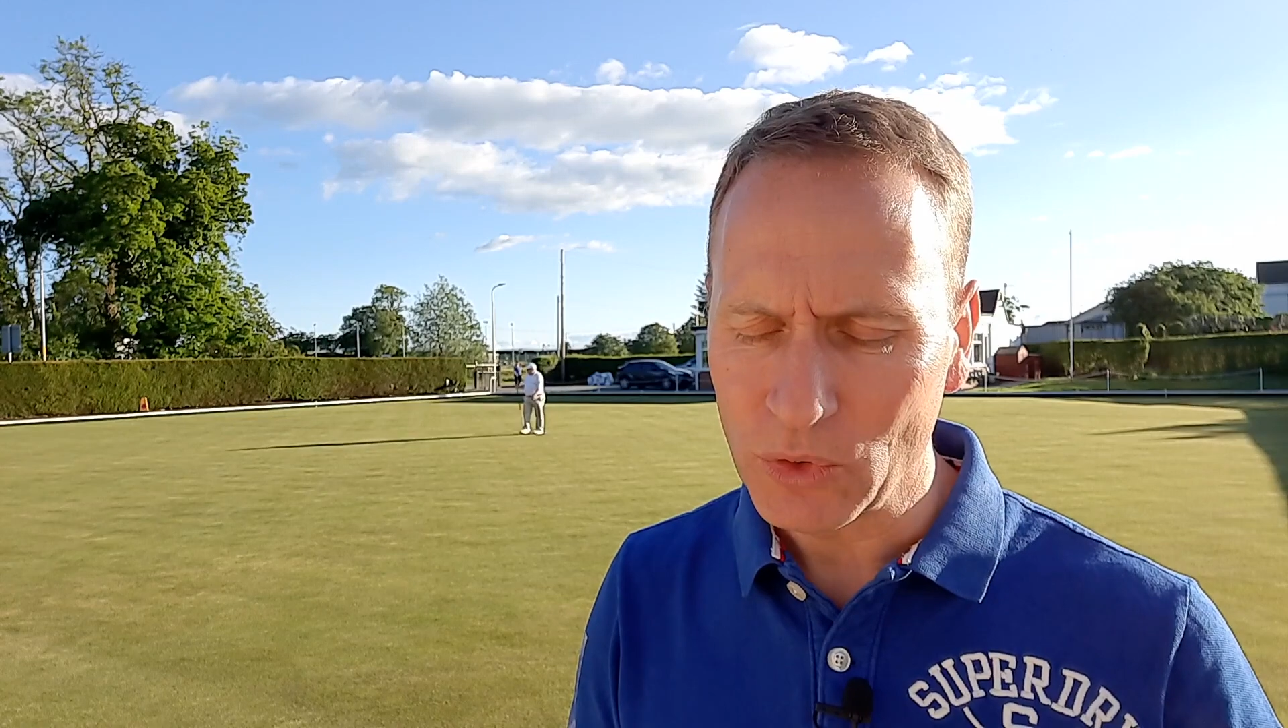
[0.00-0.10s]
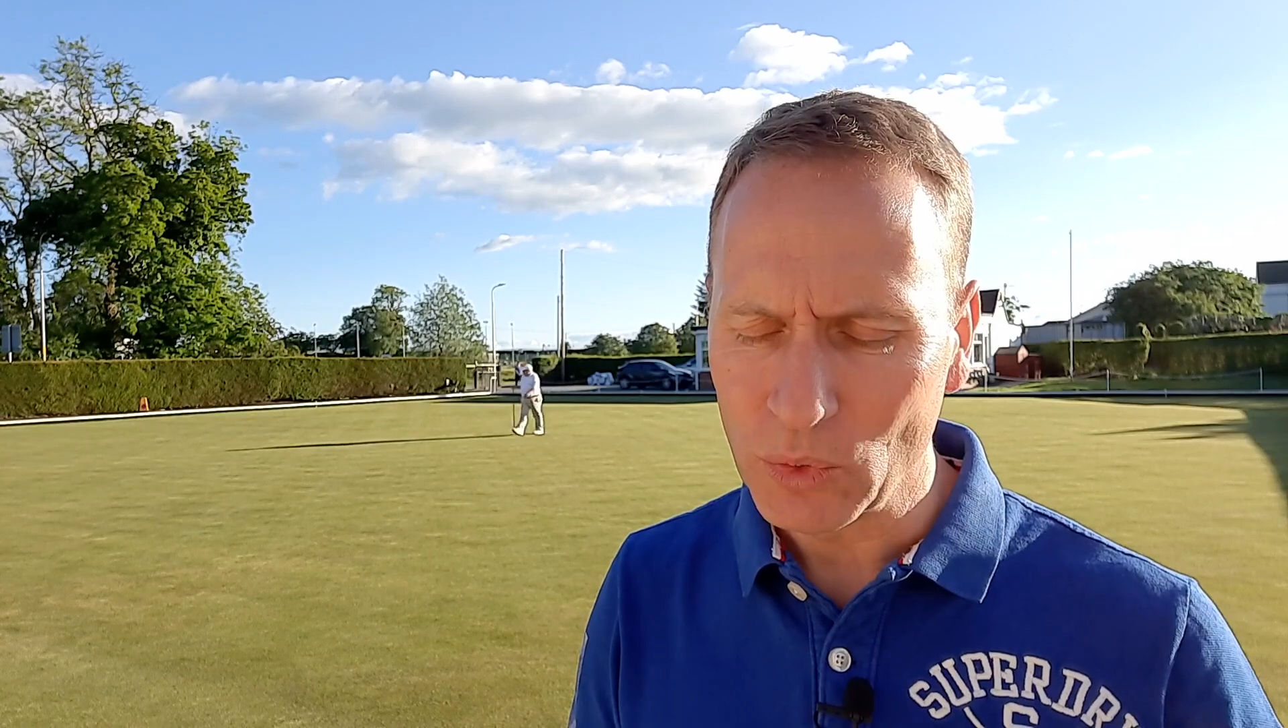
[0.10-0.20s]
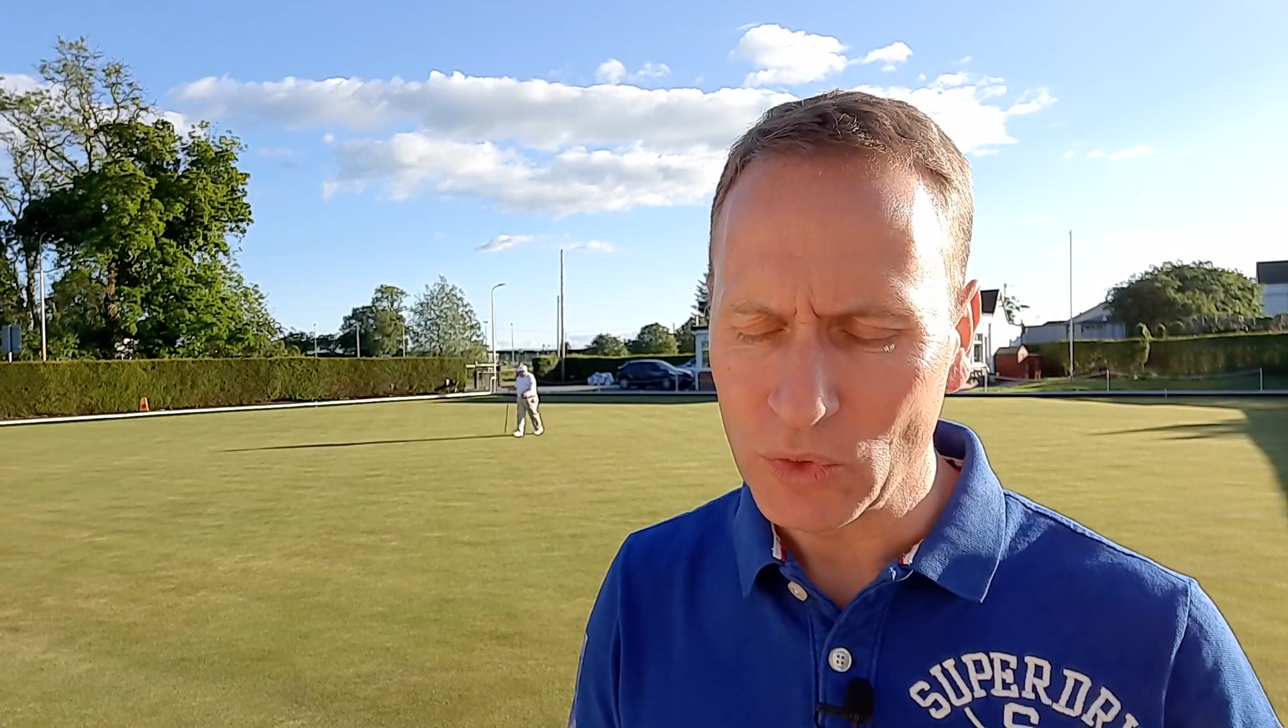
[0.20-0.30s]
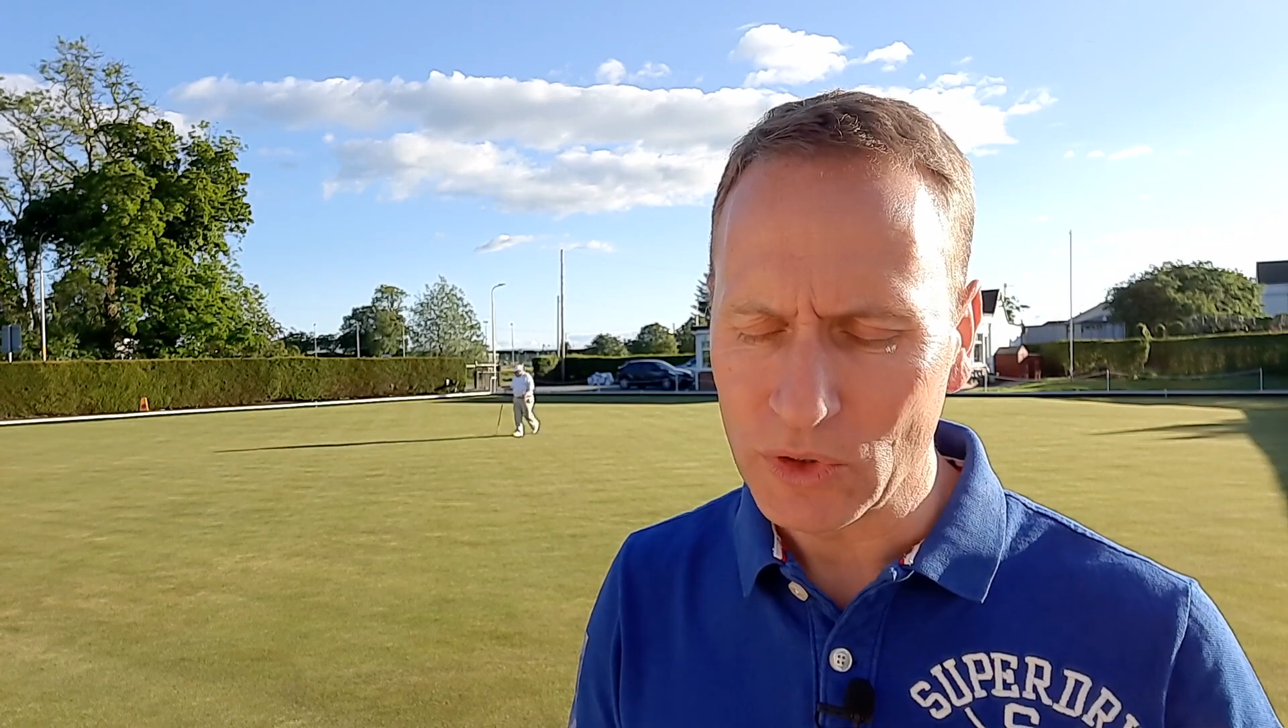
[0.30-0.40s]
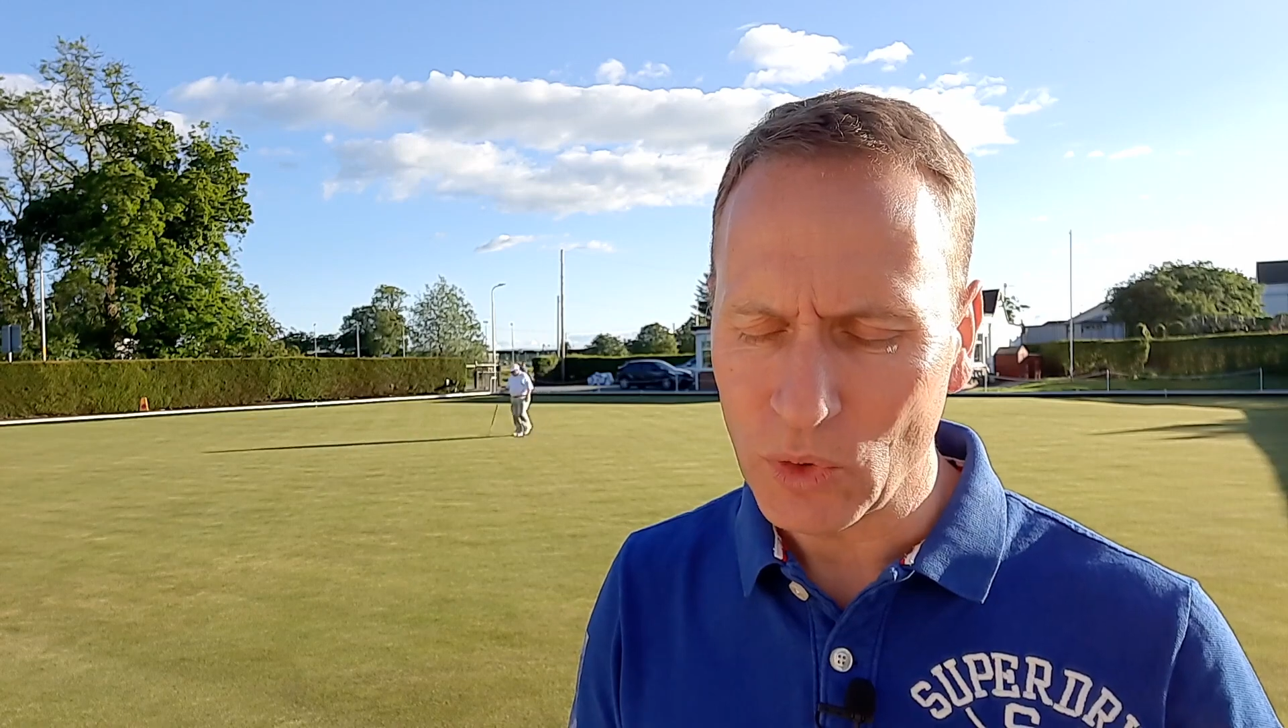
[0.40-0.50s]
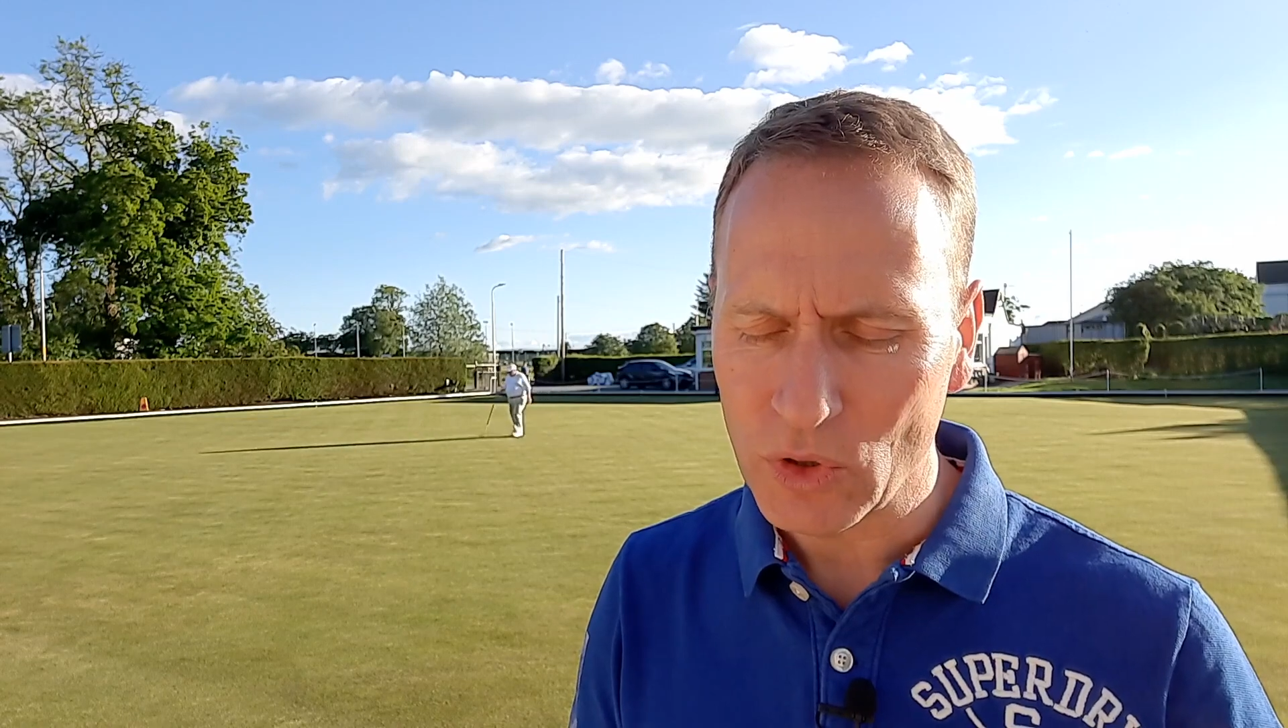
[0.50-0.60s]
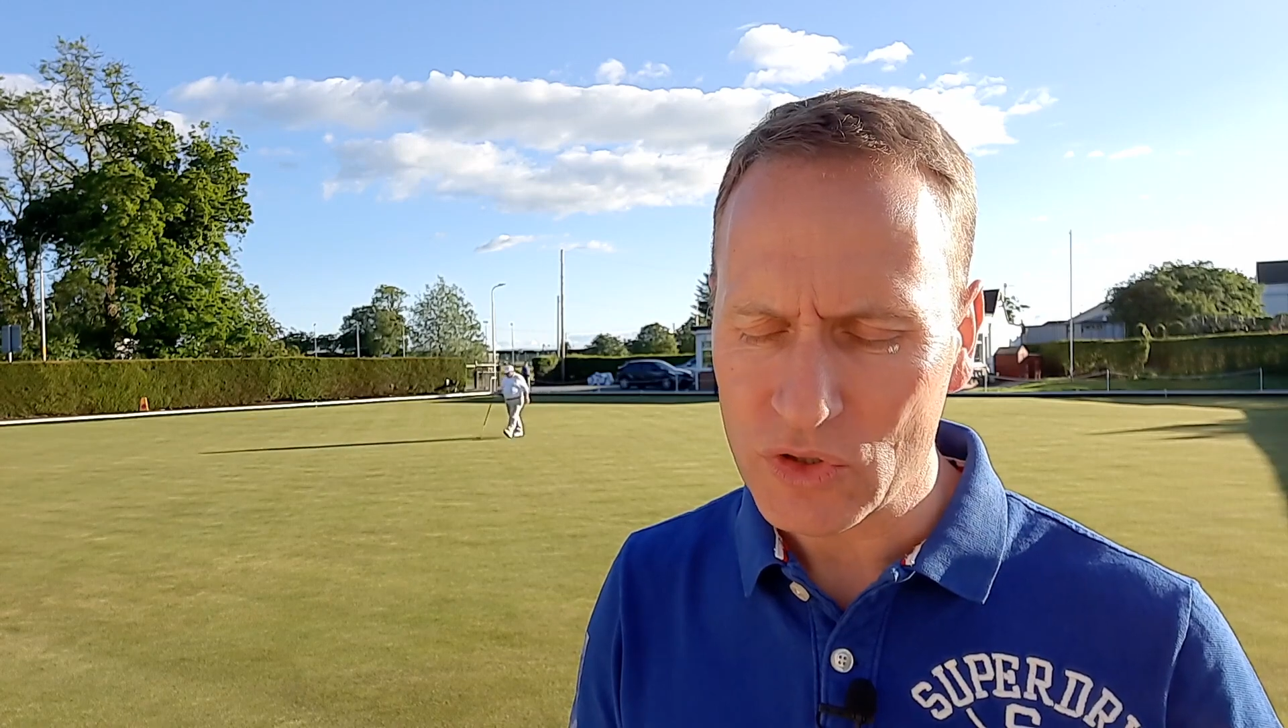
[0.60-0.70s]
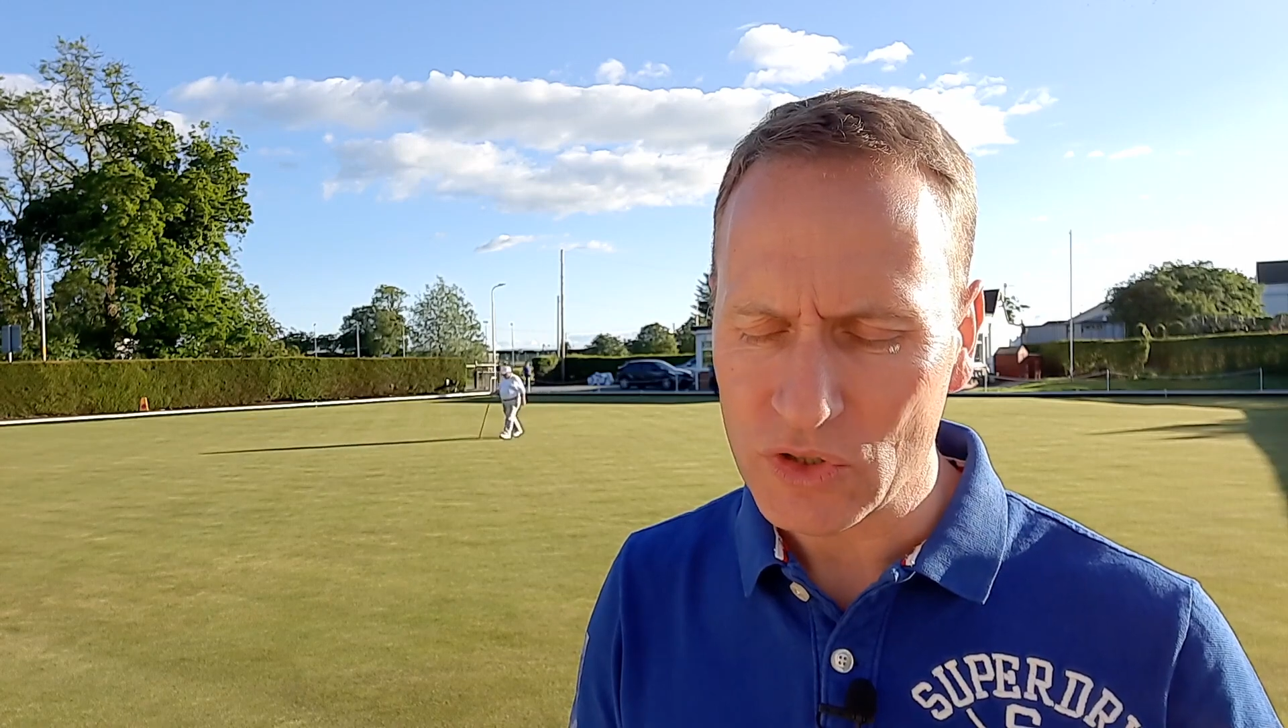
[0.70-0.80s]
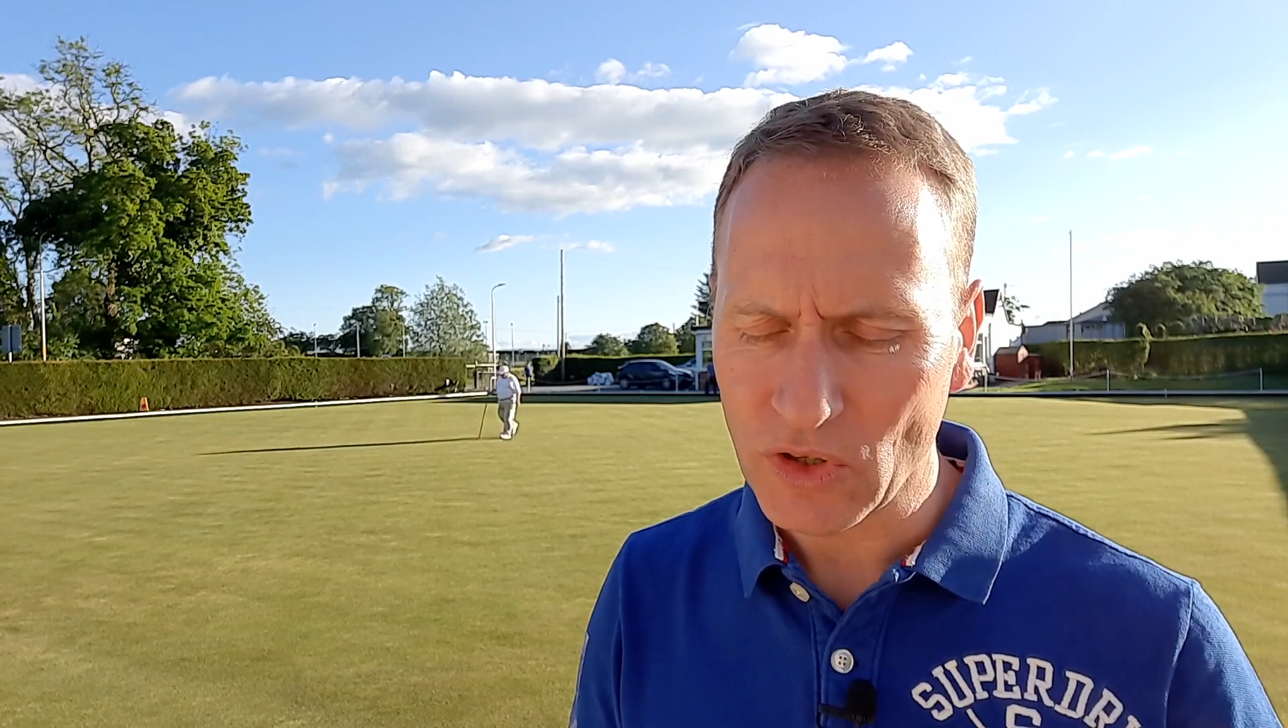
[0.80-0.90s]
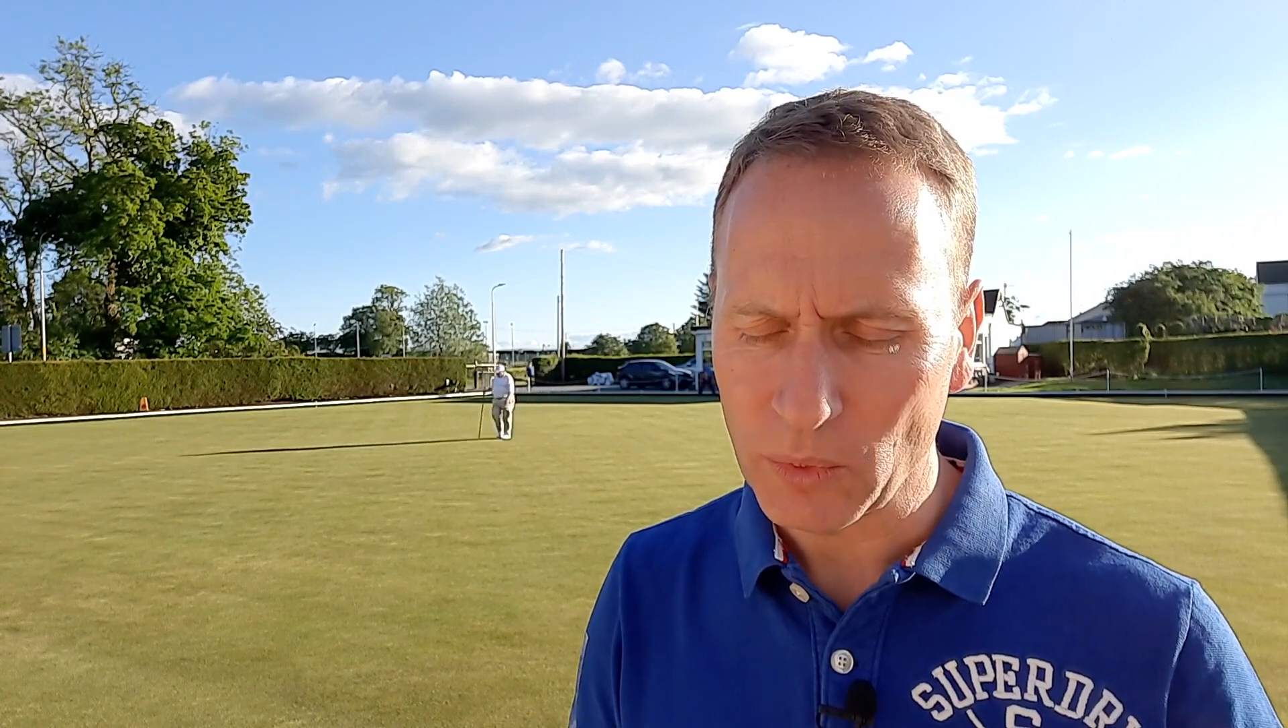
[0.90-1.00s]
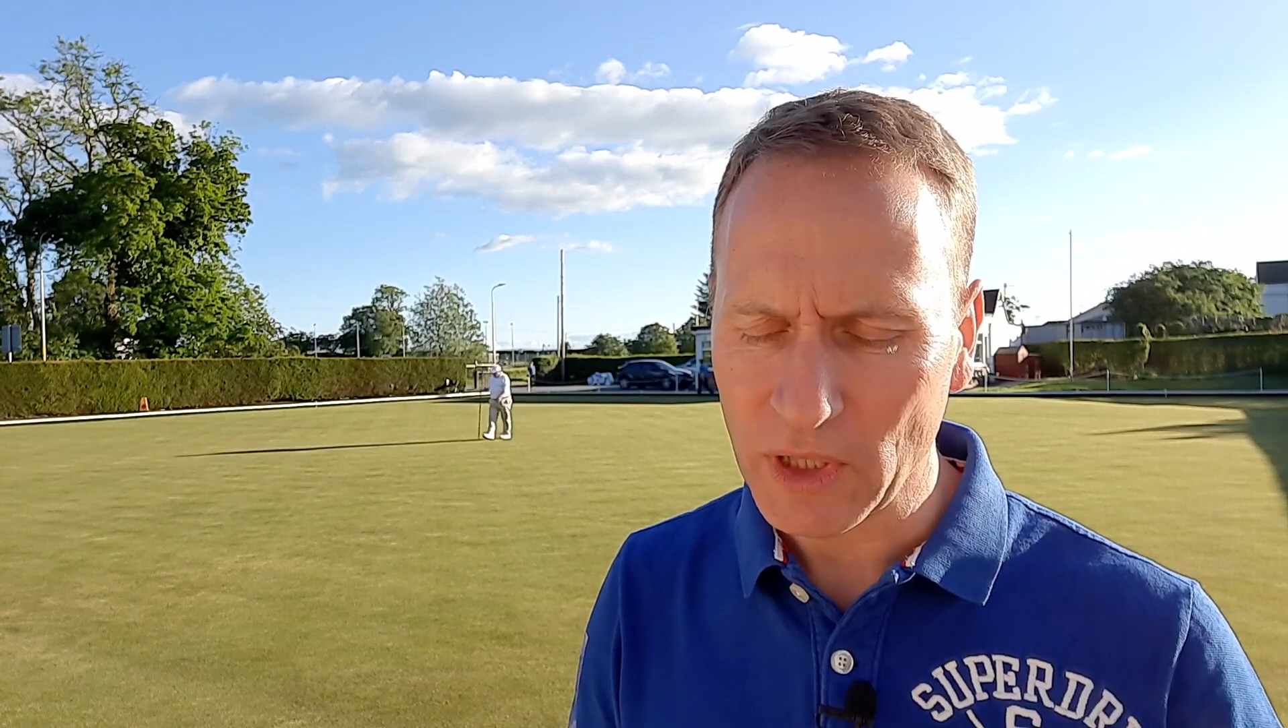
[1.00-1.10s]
know the Lord Jesus.